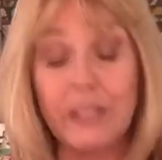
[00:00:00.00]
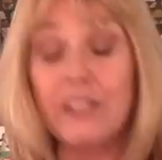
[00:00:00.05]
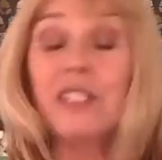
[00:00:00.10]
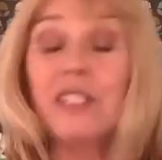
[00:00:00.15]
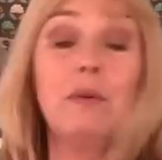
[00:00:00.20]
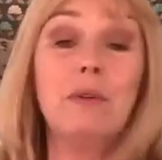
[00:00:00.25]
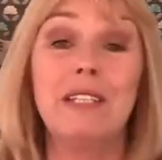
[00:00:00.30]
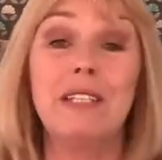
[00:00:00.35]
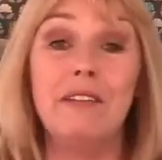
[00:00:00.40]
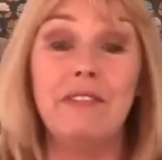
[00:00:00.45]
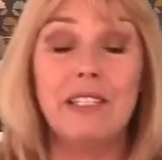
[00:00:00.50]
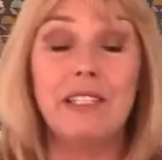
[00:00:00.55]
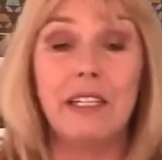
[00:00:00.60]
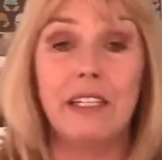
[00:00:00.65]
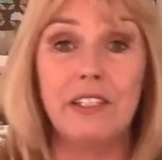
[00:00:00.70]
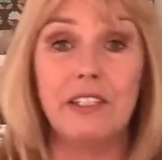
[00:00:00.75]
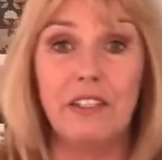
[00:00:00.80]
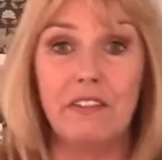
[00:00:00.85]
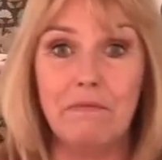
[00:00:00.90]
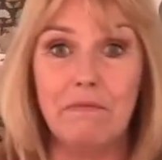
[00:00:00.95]
So whatever
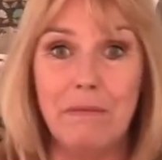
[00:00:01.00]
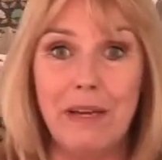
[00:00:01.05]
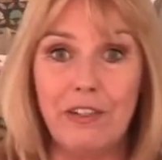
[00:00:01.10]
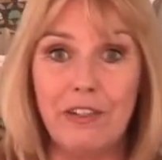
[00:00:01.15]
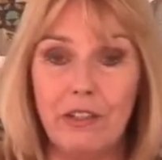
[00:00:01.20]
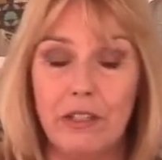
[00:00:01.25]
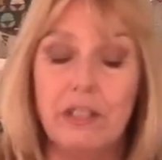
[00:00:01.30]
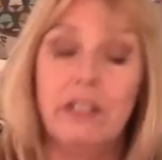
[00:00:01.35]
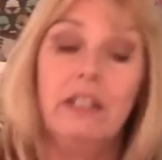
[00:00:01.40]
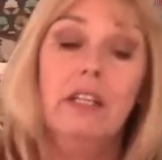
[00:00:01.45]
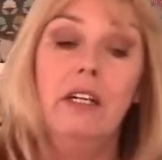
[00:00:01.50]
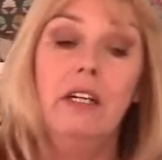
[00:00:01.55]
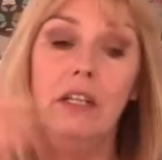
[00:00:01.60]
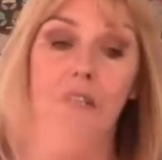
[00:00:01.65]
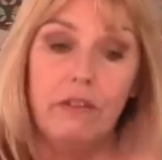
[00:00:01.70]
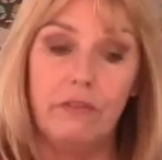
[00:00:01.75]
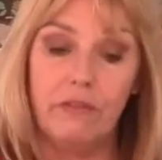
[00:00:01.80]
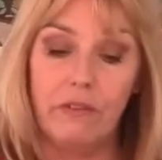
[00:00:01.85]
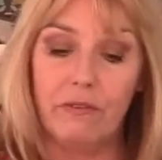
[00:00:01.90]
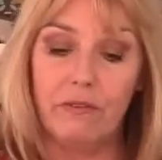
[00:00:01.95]
size you've measured,
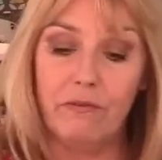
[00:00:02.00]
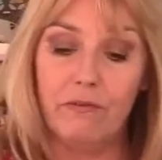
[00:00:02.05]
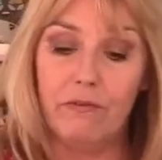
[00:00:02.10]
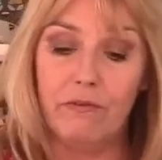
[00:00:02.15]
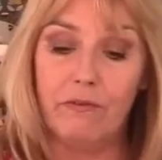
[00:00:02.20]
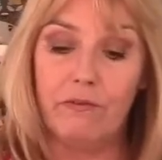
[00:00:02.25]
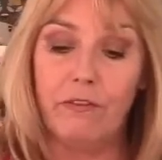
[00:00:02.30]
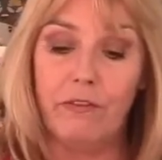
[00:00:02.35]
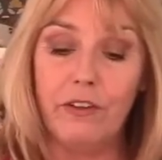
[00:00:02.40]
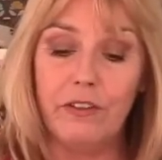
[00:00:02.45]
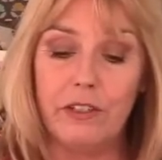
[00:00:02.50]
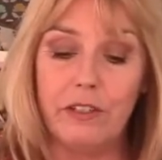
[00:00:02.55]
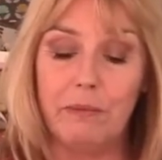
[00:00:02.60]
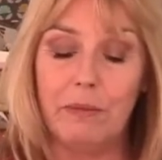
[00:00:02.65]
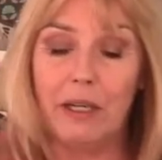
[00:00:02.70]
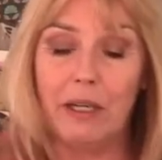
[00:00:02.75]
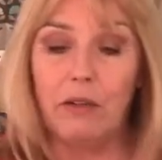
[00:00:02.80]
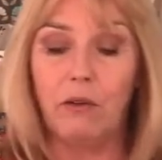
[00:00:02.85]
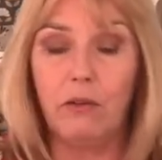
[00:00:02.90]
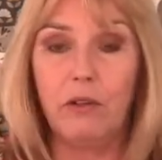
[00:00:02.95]
from front to
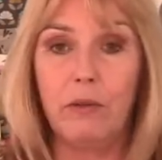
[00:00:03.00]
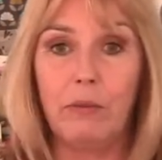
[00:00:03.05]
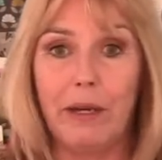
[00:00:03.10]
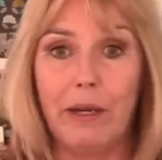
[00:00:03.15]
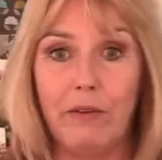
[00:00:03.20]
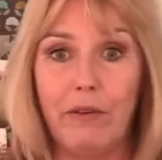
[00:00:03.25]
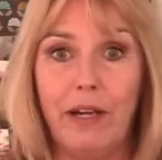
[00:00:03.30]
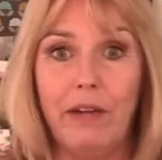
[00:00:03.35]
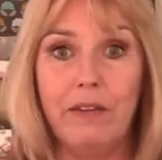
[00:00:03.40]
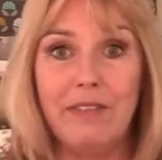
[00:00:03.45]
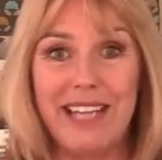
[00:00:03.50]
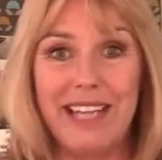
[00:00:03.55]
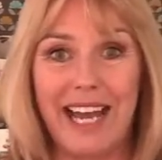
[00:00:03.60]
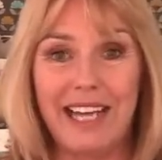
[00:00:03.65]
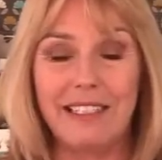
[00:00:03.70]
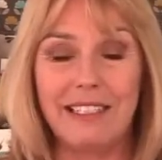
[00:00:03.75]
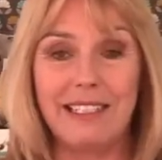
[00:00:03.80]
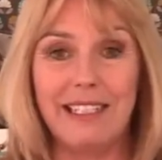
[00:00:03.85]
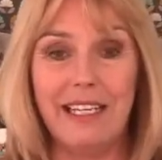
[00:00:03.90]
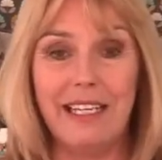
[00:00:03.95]
back all the way around,
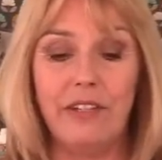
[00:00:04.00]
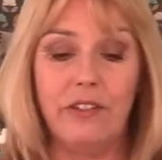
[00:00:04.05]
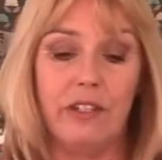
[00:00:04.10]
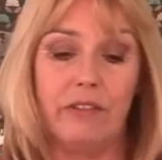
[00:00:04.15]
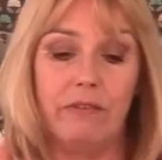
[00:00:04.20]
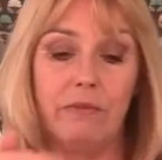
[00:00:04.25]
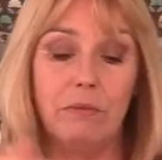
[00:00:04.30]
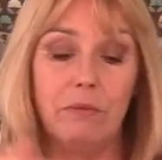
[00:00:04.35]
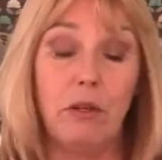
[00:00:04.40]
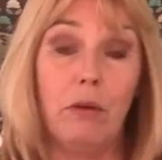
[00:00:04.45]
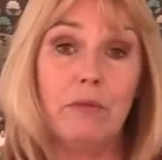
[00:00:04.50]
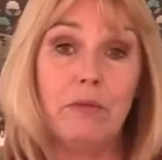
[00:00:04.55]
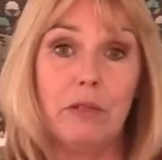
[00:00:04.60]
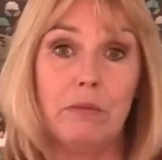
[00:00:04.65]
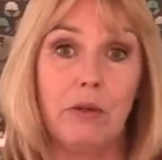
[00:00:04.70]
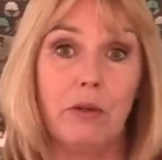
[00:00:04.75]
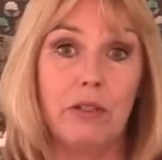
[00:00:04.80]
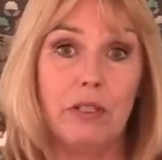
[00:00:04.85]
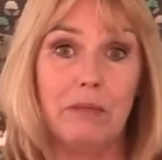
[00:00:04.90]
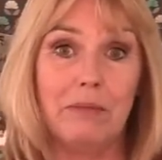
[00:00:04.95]
add an inch, from top to
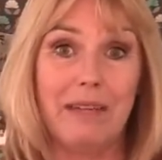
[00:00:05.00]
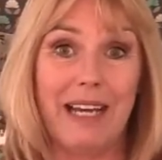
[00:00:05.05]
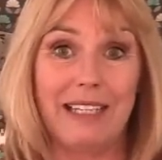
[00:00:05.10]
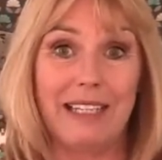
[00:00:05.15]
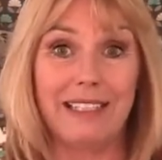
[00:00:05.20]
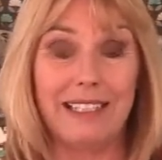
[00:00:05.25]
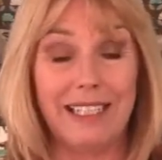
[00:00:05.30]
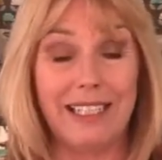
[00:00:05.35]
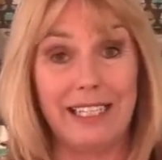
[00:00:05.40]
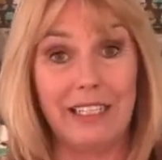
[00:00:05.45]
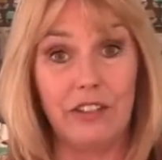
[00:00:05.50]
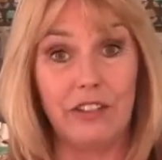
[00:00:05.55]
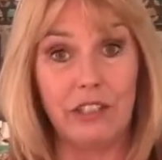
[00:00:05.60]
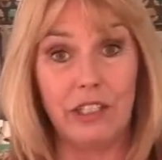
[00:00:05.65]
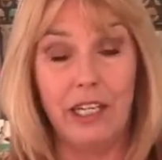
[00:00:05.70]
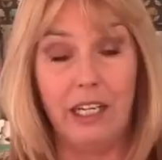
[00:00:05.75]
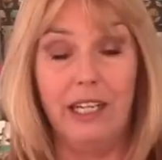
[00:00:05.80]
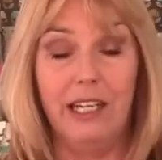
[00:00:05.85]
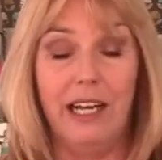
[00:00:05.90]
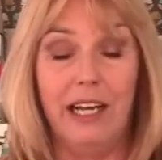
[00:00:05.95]
bottom, add an
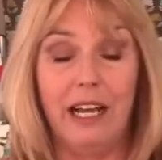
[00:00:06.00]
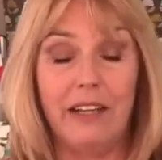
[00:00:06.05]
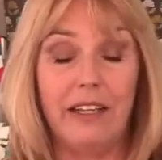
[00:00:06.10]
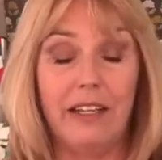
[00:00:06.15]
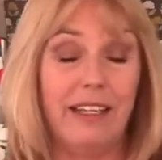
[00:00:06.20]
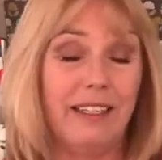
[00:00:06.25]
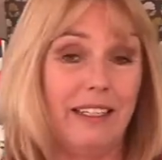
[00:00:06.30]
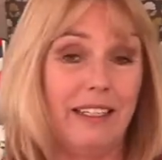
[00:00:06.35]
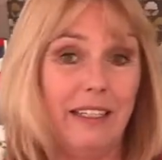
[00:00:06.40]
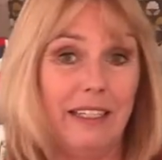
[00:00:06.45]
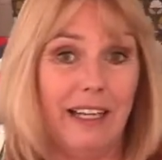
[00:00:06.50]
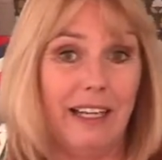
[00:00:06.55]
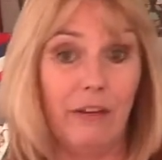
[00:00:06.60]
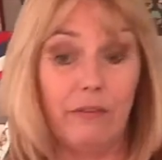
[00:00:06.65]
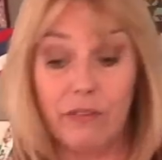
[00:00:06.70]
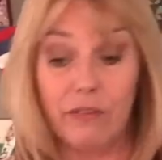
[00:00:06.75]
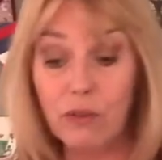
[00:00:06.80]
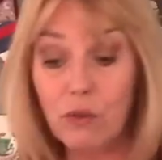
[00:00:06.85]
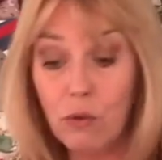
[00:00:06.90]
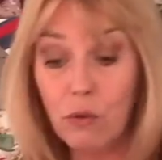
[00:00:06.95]
inch. And that'll allow
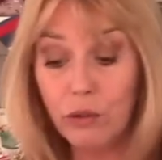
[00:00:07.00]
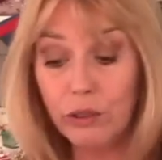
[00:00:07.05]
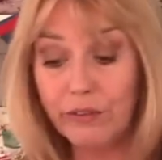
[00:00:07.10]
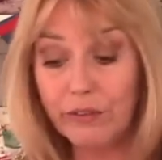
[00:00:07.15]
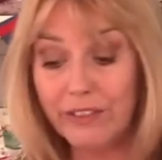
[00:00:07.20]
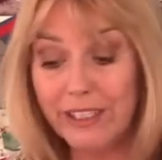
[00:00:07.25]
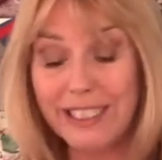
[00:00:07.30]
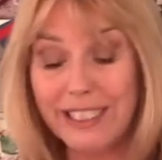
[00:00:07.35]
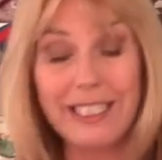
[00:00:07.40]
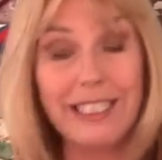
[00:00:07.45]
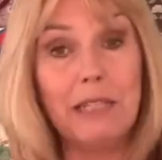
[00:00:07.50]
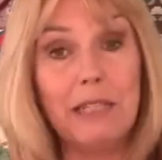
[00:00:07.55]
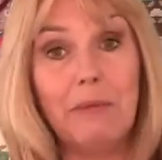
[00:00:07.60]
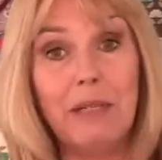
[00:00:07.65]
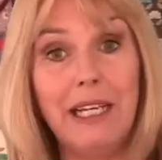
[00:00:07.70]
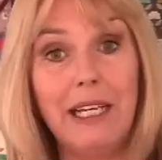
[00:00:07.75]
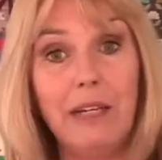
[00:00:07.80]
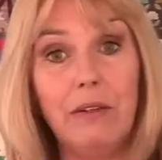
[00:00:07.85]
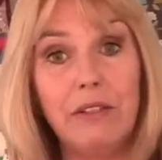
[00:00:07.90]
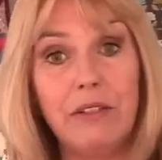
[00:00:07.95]
for a quarter of an inch seam
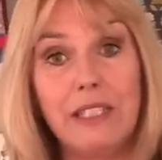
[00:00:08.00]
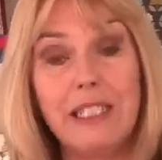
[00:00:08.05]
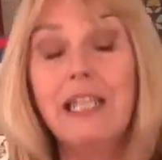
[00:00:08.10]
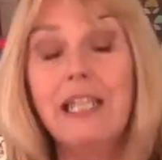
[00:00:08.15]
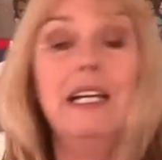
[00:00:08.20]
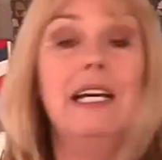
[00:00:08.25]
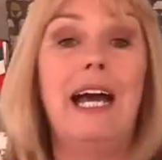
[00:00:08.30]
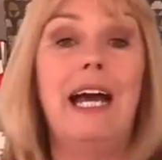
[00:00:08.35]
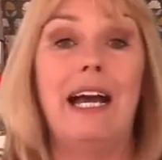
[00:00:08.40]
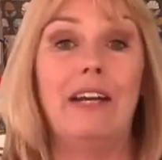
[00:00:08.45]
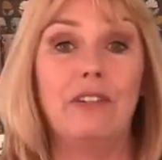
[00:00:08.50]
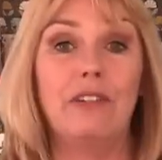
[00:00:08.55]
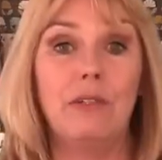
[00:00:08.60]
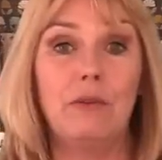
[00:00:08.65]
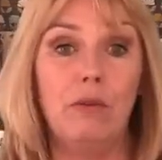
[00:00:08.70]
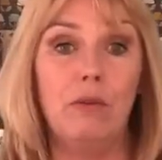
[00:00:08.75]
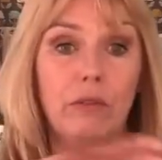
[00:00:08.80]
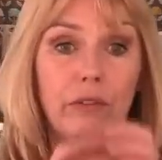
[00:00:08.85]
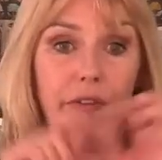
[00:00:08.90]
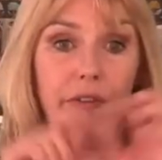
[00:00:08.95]
allowance and a
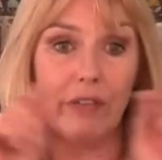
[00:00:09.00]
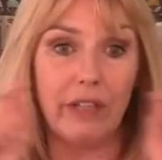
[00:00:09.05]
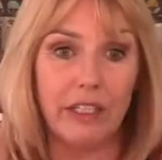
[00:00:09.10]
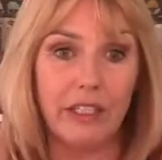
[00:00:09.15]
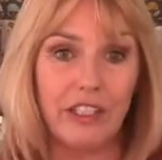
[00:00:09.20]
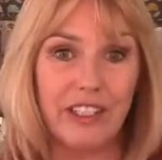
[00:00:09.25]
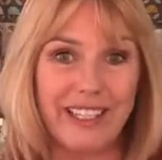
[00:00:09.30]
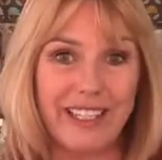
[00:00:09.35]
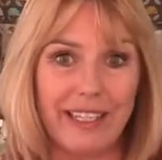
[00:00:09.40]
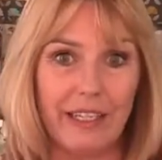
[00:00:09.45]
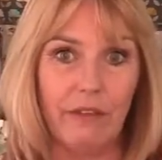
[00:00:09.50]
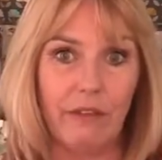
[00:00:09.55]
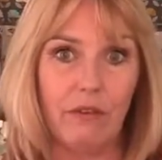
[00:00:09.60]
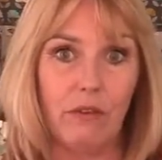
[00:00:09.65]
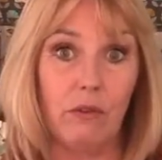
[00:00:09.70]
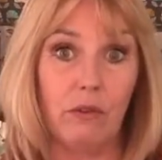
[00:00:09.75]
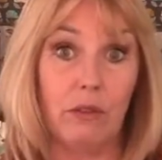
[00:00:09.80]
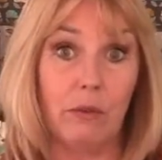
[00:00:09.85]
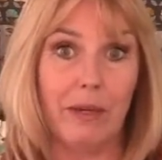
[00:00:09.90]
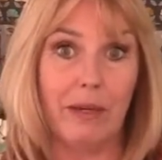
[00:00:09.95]
quarter of an inch give
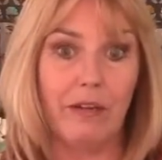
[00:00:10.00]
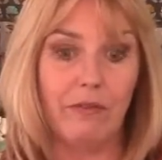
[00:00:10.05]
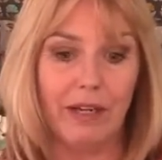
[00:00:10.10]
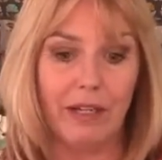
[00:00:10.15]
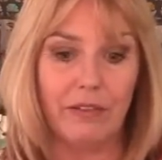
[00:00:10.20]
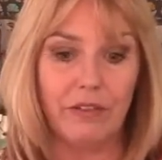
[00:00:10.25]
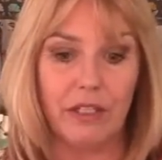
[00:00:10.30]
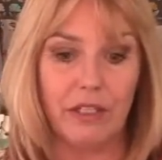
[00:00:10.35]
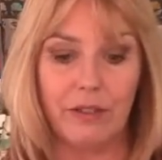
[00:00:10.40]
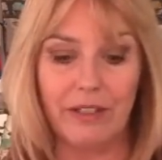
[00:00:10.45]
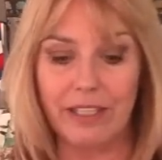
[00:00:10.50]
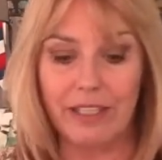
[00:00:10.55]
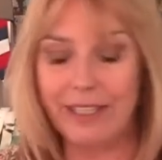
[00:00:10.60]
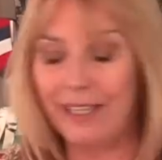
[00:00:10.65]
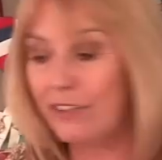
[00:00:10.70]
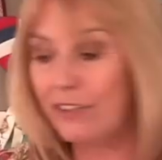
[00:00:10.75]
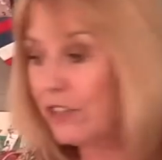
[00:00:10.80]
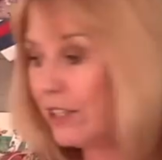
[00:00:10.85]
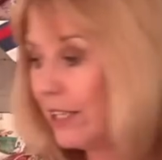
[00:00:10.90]
all the way around so you can